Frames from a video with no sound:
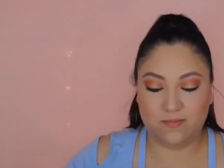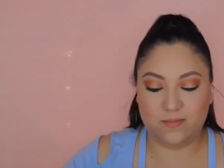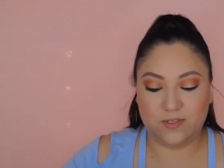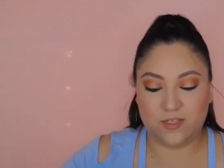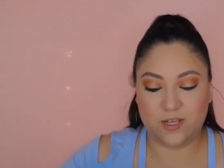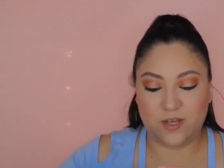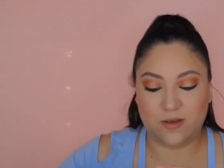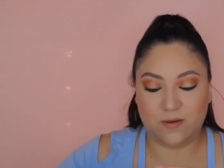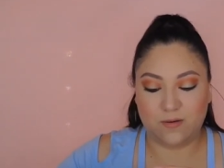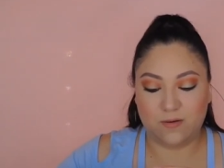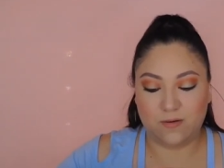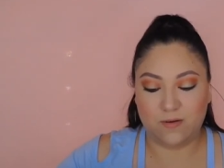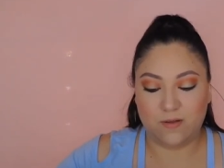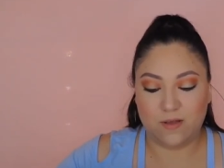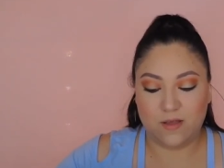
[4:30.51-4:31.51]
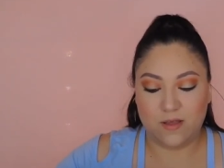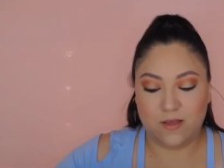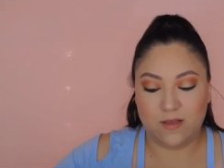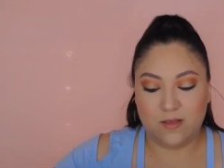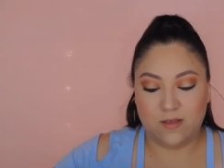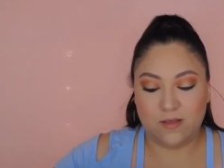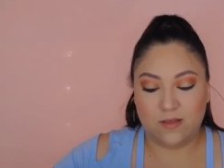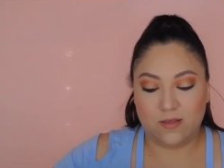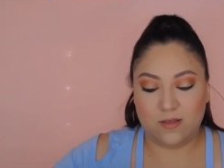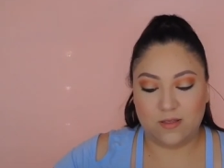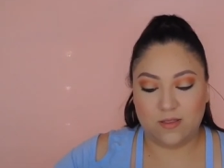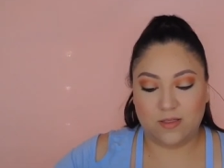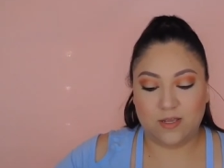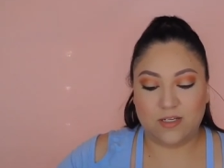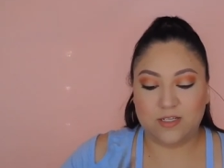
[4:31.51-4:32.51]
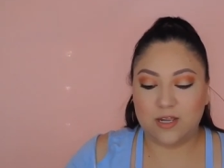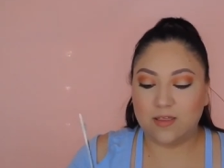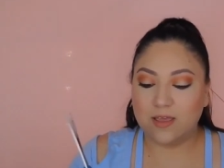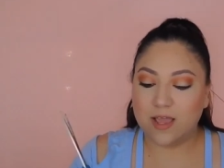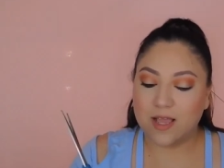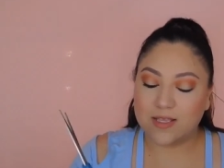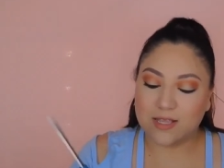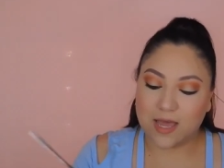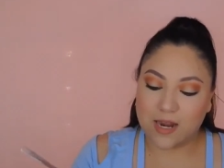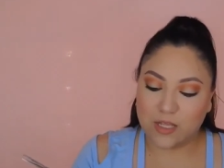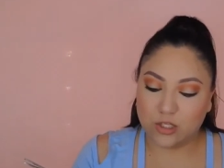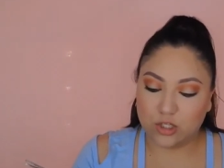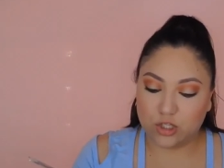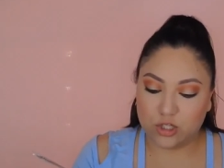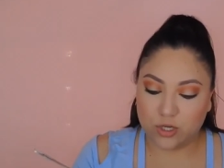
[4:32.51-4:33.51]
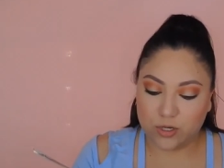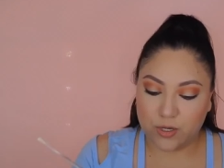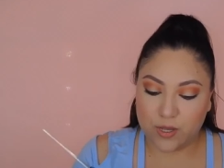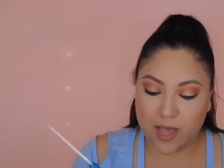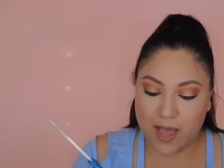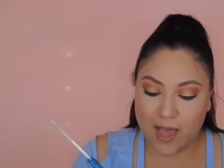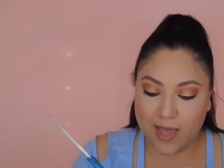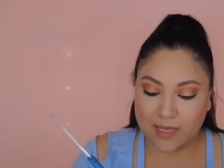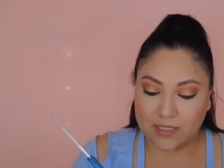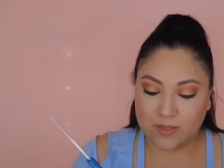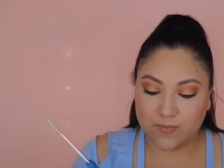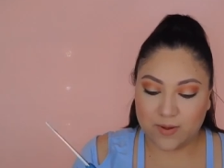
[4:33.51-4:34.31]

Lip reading: So there's nothing exciting to show you guys,